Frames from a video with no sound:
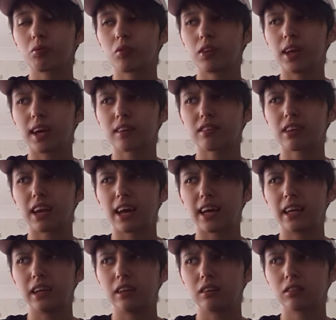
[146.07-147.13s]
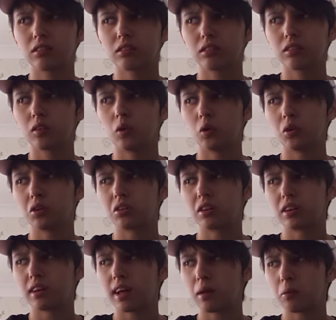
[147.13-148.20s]
yesterday or the
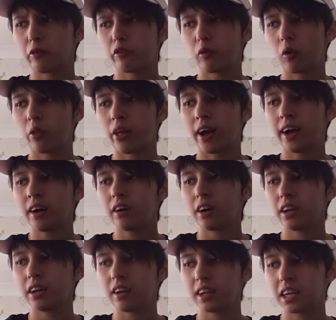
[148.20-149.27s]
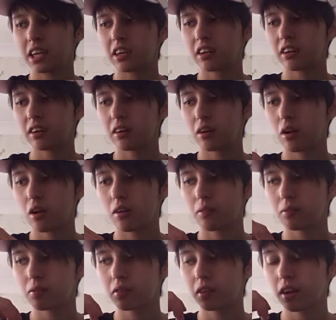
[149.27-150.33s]
day before that. I like
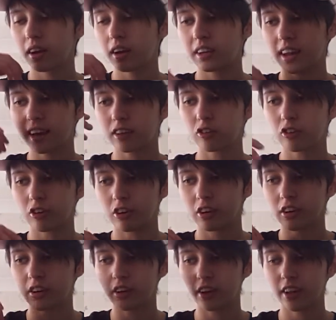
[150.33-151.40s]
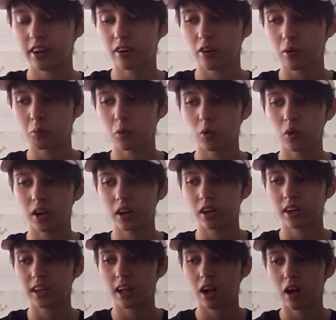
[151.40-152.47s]
I had an accident and I ended up doing
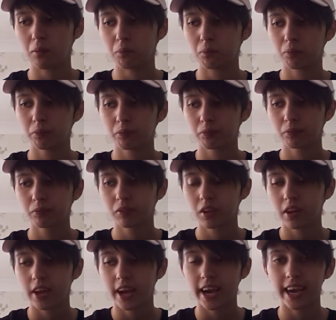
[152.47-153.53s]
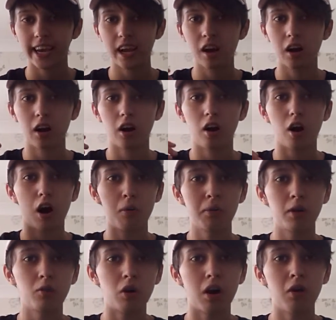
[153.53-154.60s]
like um, a uh,
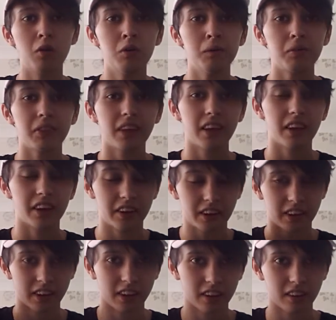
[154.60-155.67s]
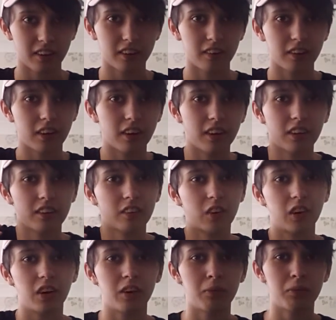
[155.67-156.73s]
army roll and like uh,
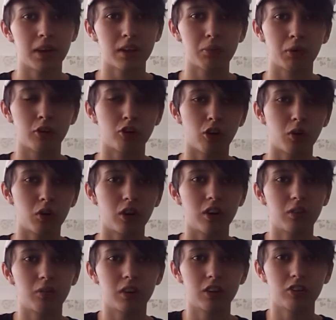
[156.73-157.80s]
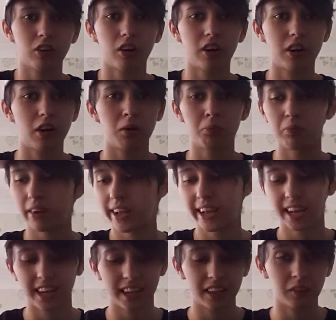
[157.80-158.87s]
messed my shoulder and my side up and my
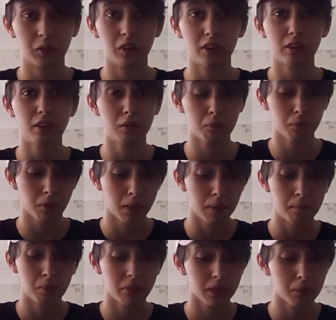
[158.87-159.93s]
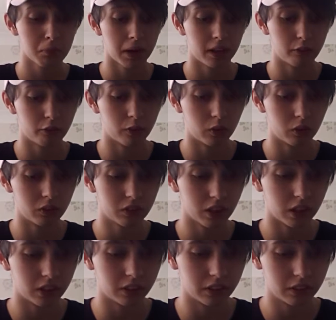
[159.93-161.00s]
hand. It was painful, I'm
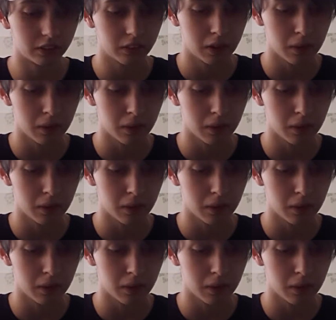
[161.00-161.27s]
telling you.